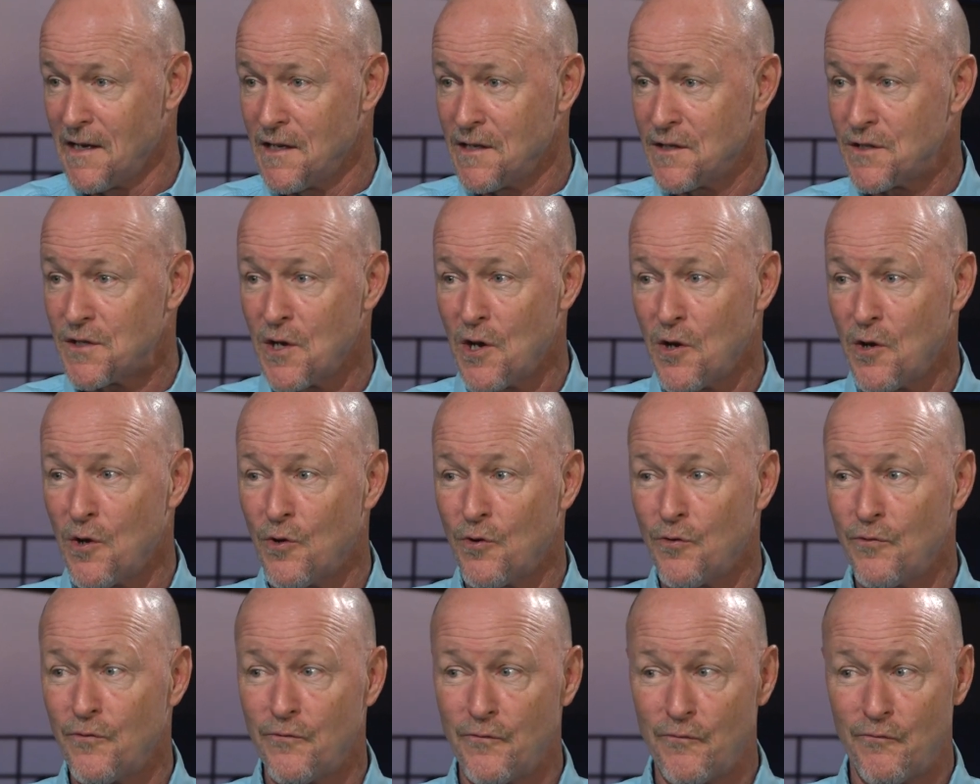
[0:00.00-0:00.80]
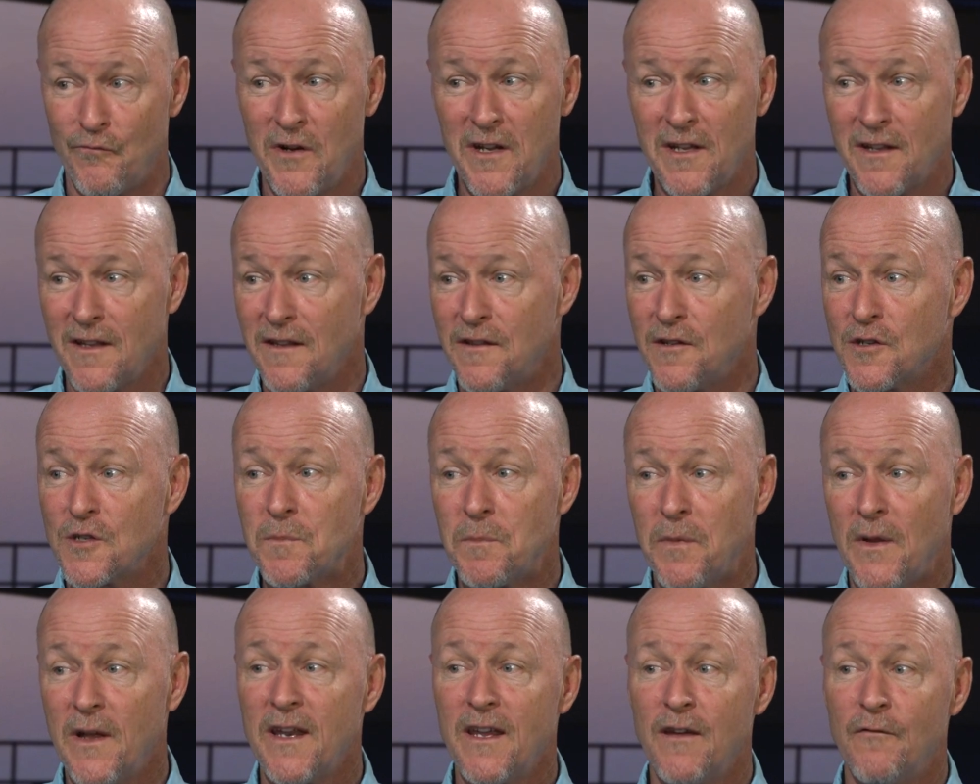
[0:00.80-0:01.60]
So, really, there's
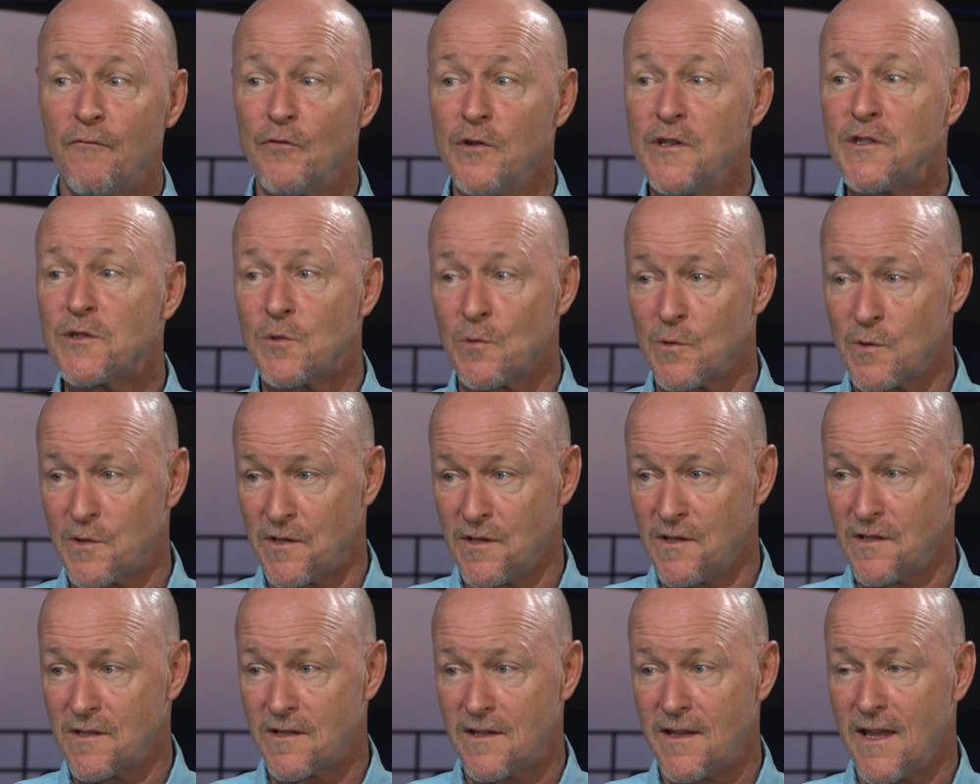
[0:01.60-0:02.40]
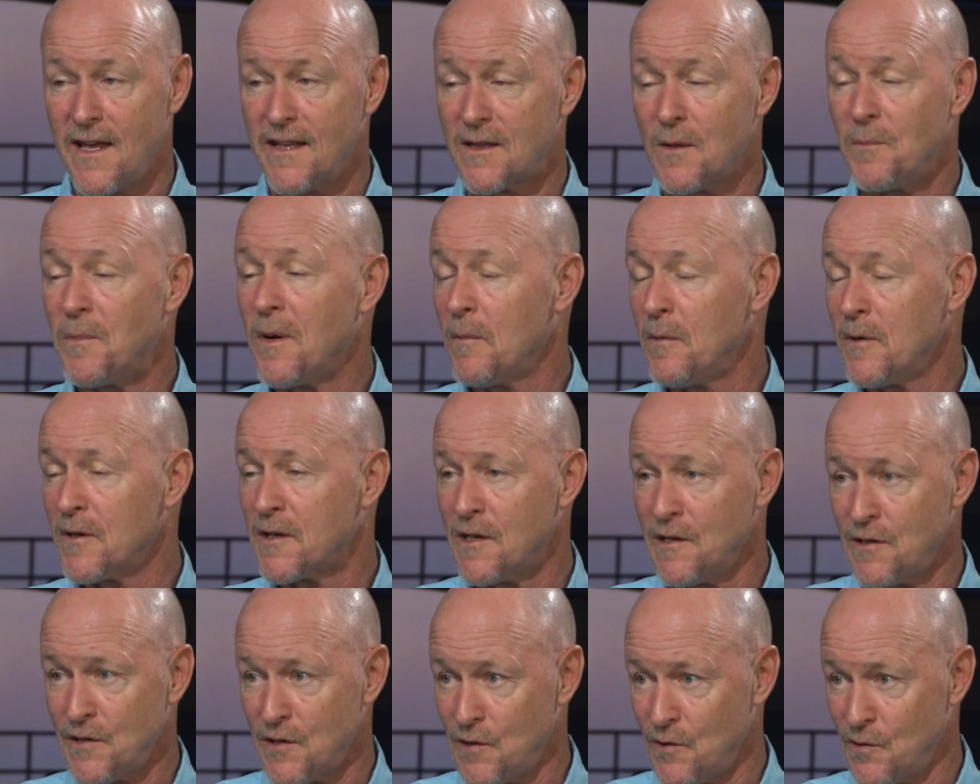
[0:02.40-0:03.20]
plenty of resources that the public
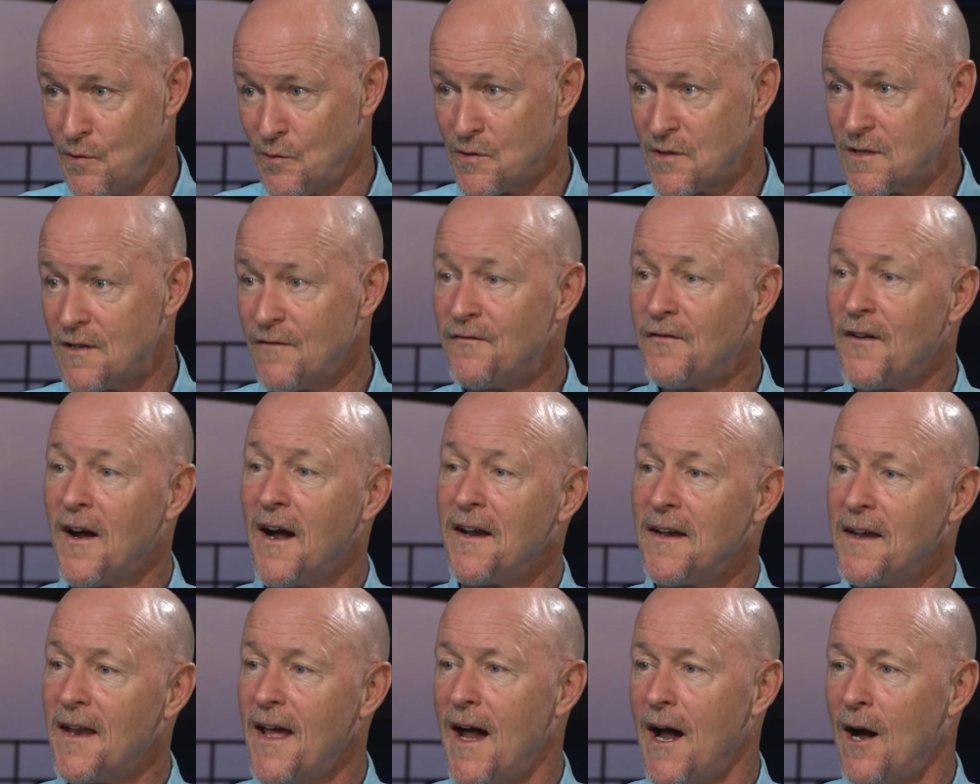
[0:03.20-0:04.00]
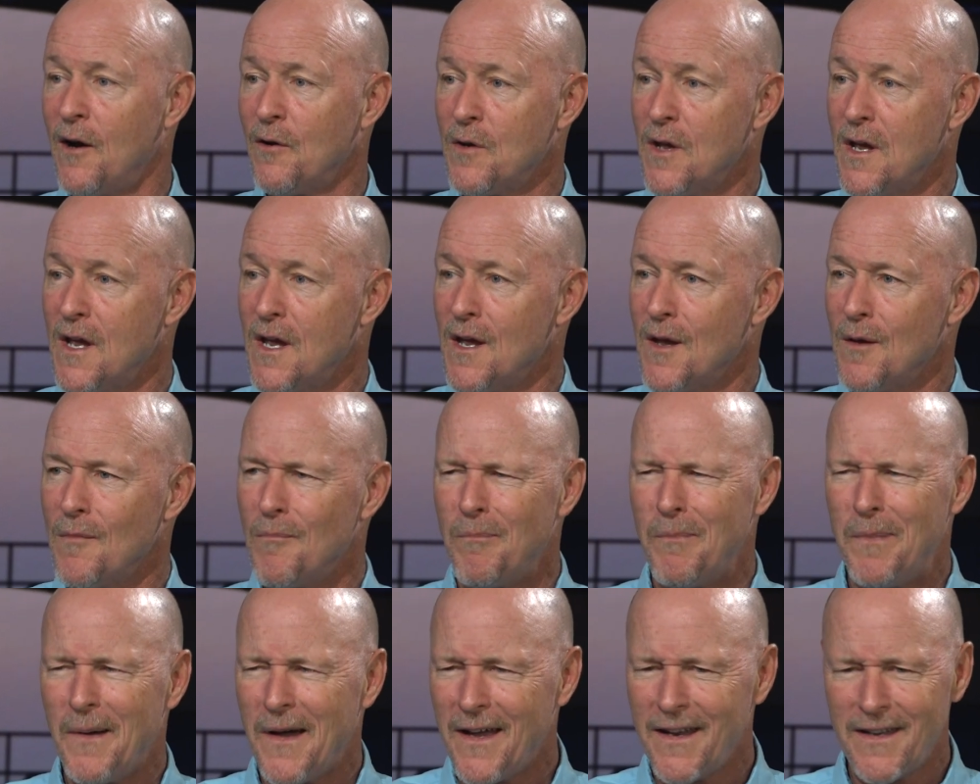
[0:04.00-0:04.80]
can use to find out
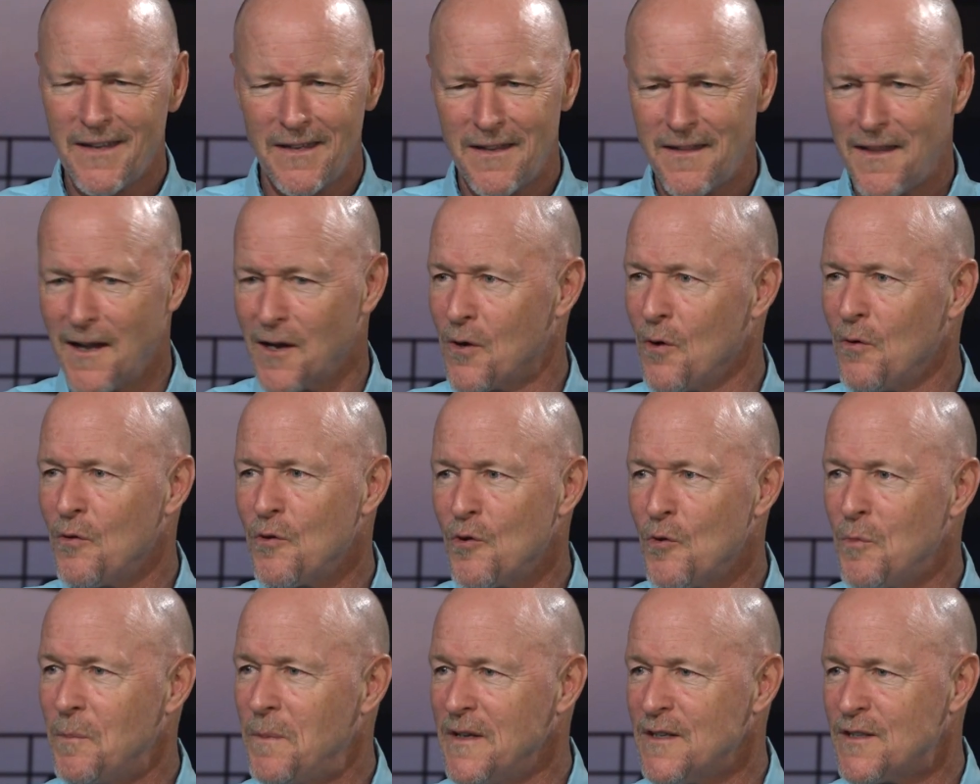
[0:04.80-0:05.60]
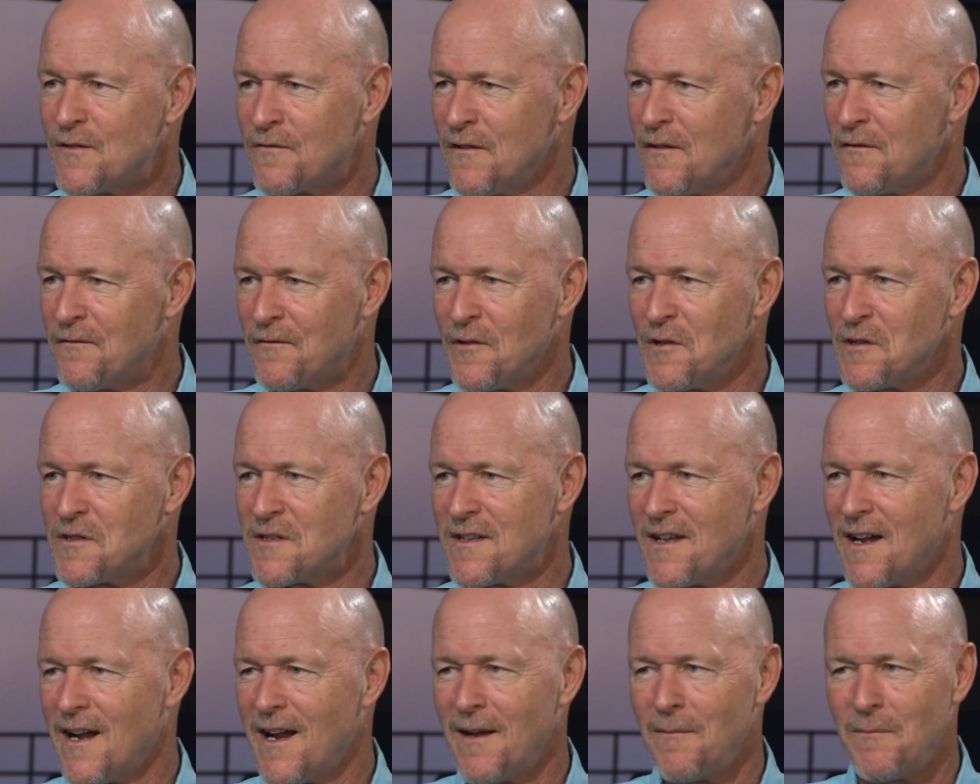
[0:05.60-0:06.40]
but they're going to a beach for the
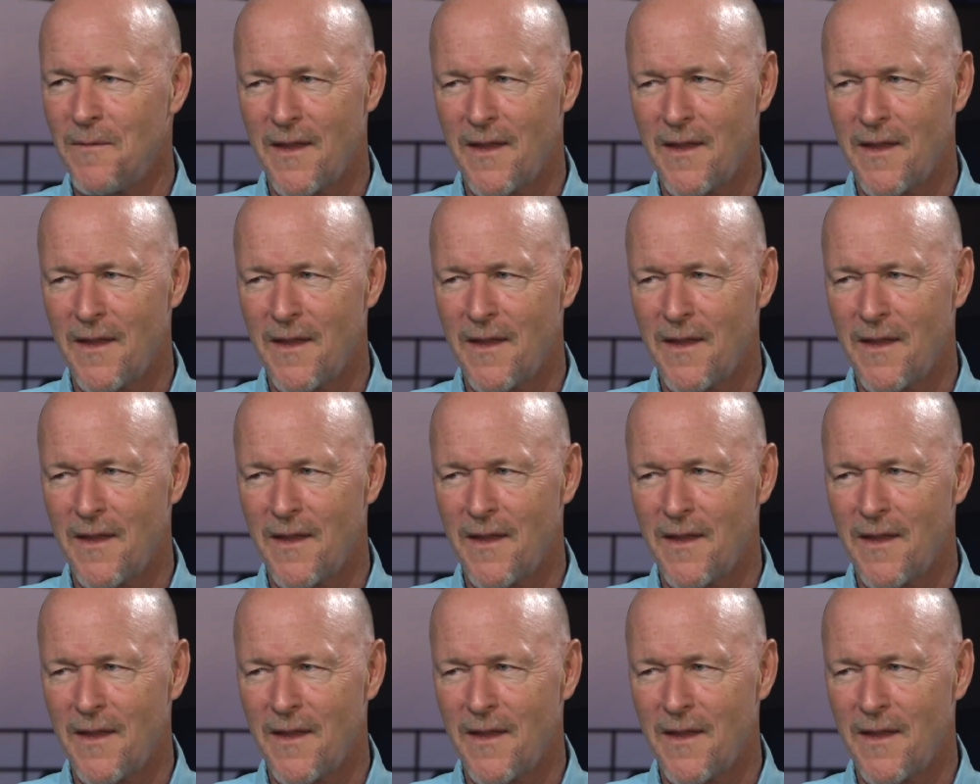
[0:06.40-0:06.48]
first time.